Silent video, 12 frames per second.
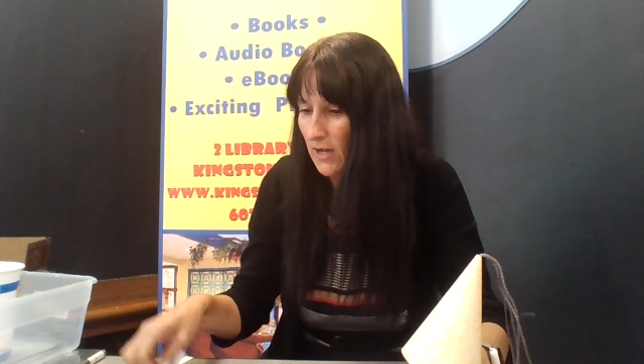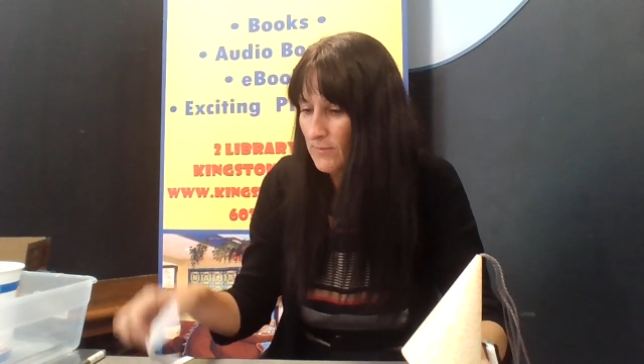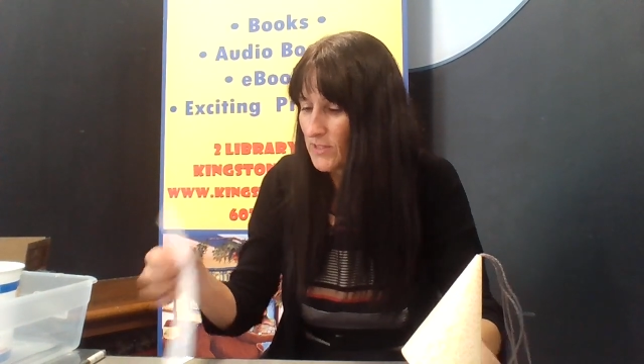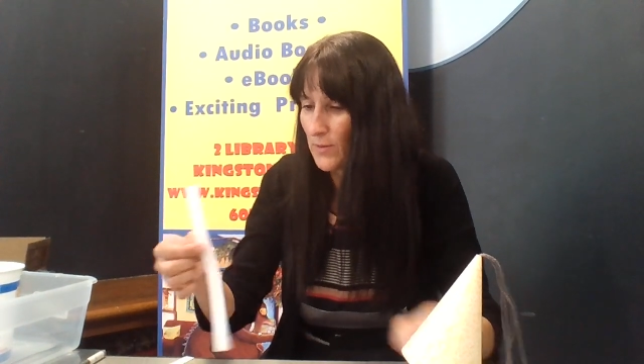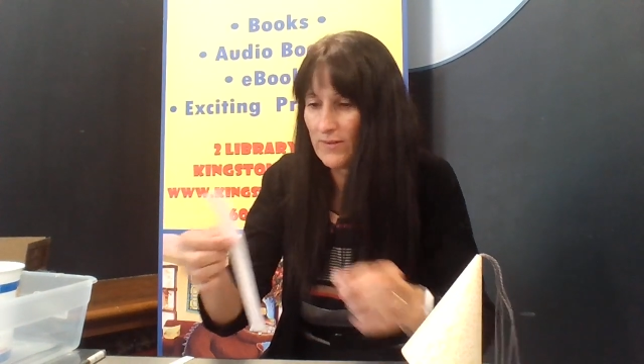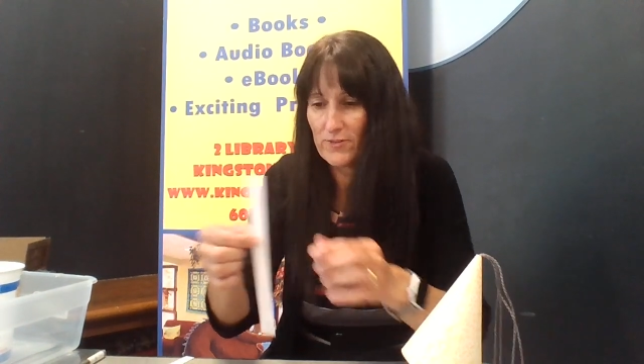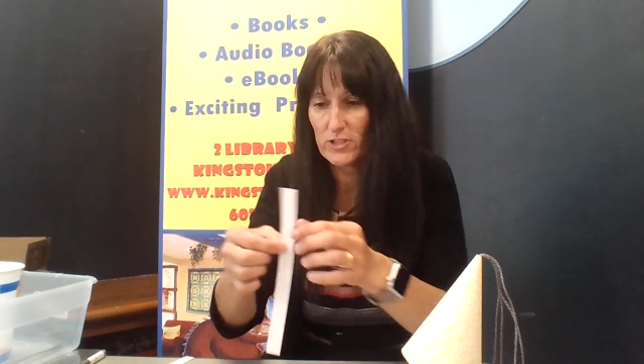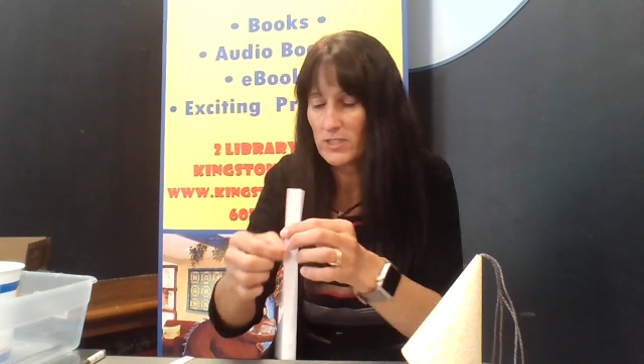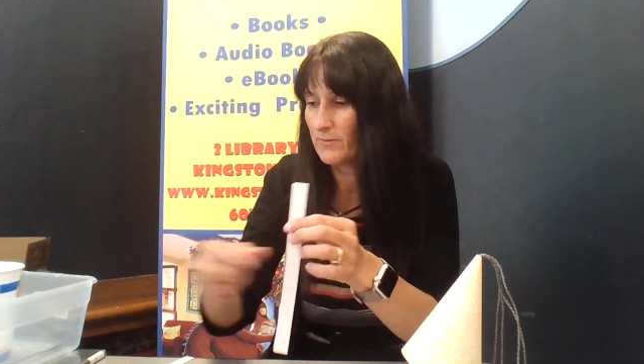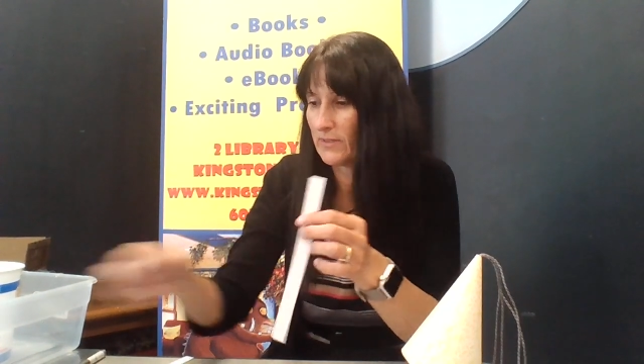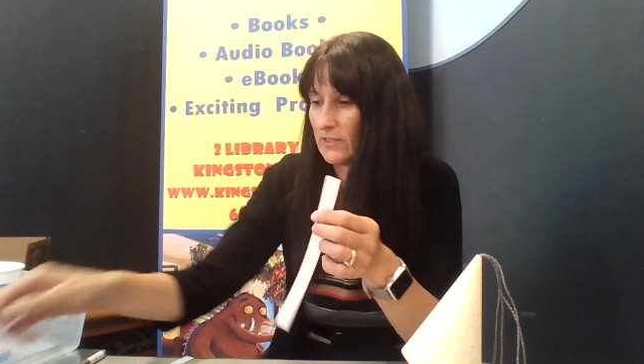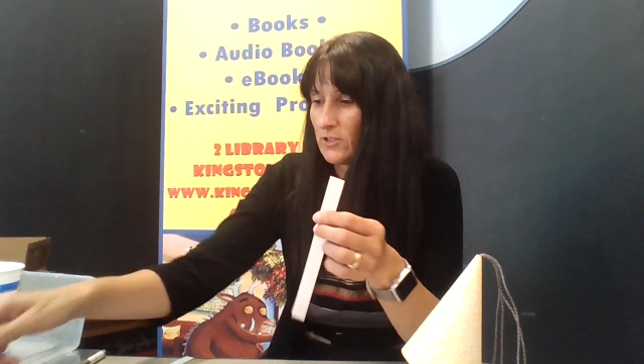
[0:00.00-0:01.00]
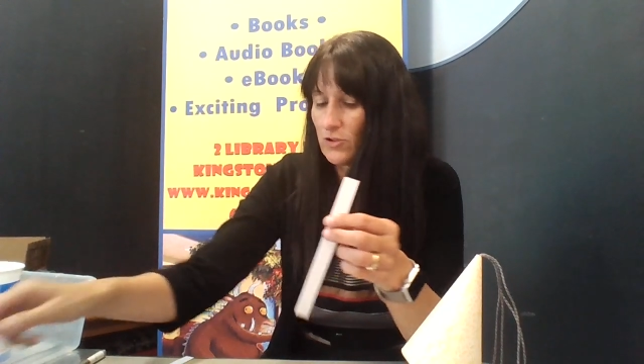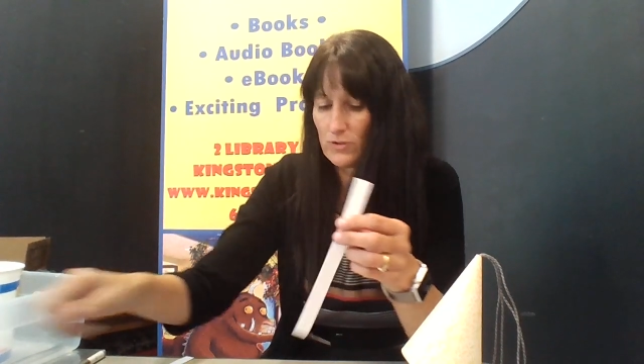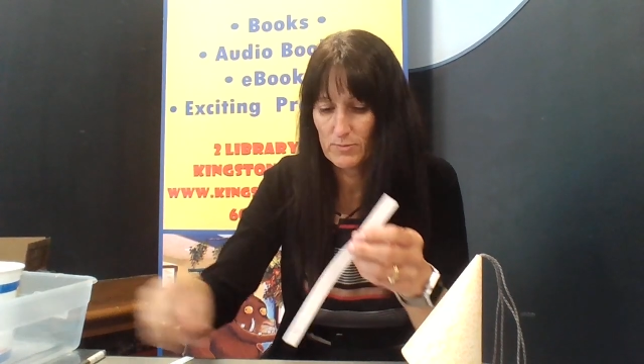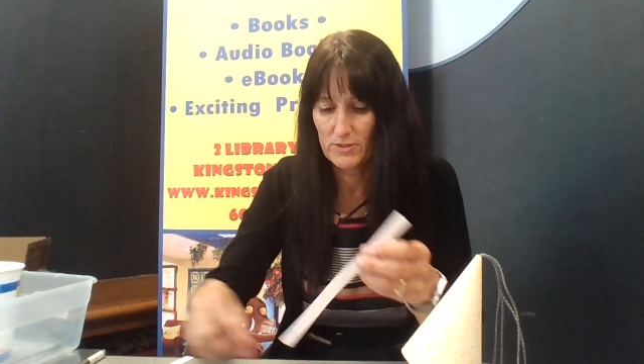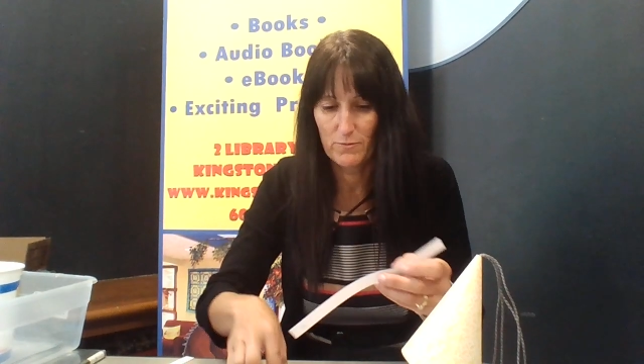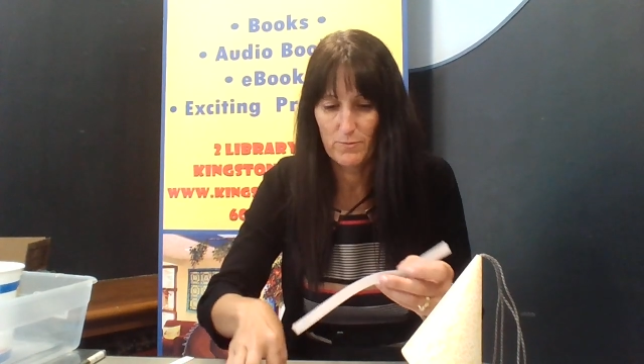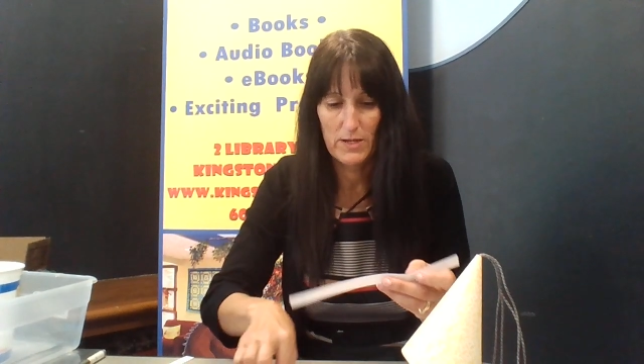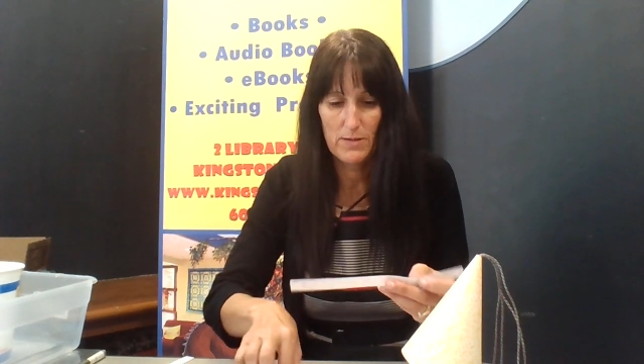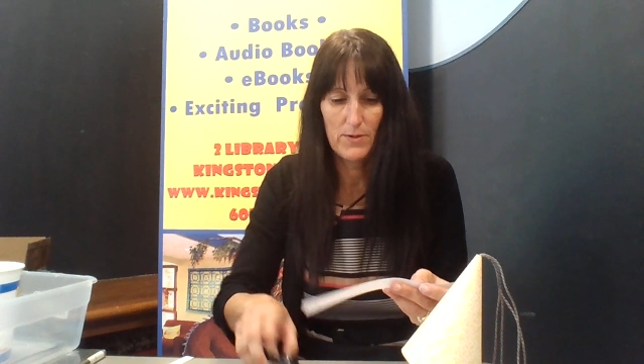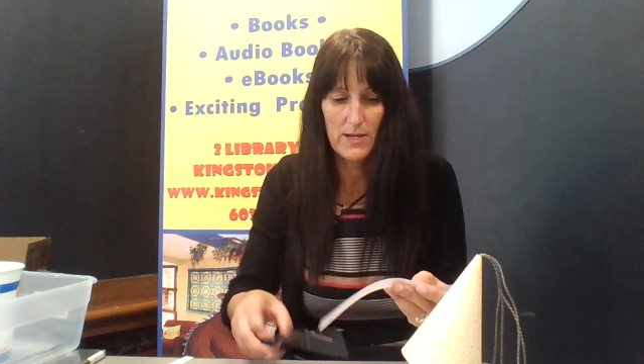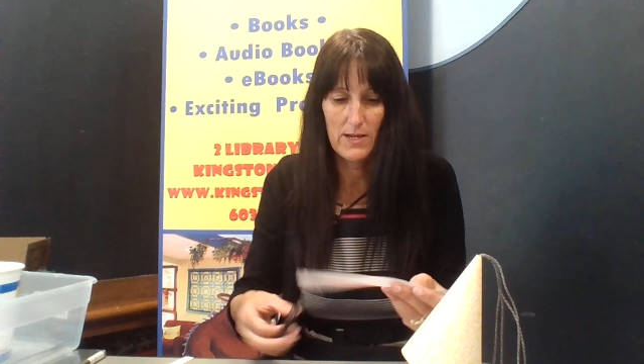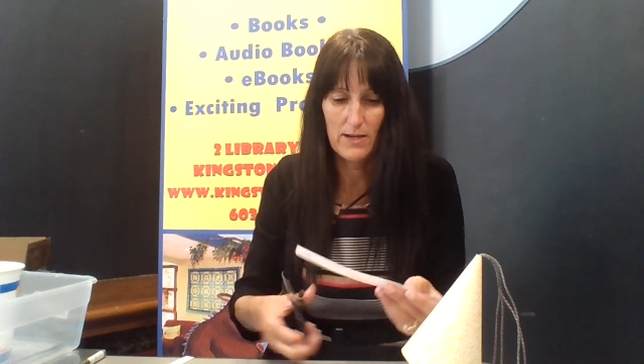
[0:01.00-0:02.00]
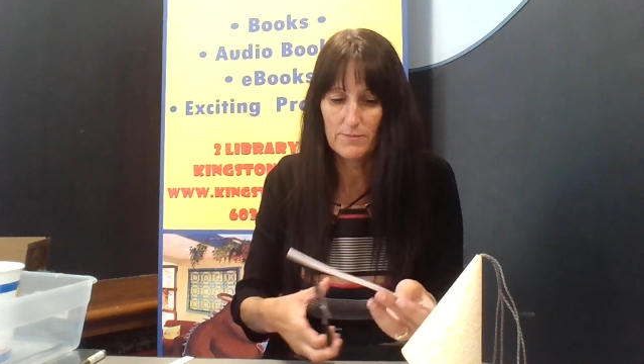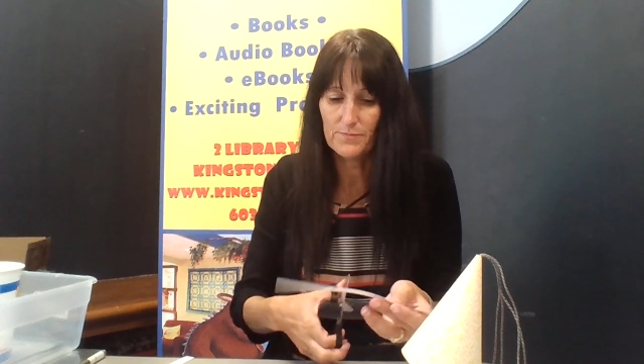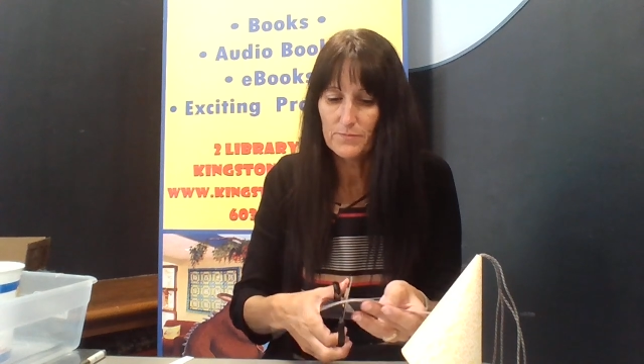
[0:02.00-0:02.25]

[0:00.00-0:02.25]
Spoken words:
So I've got some little strips of paper here.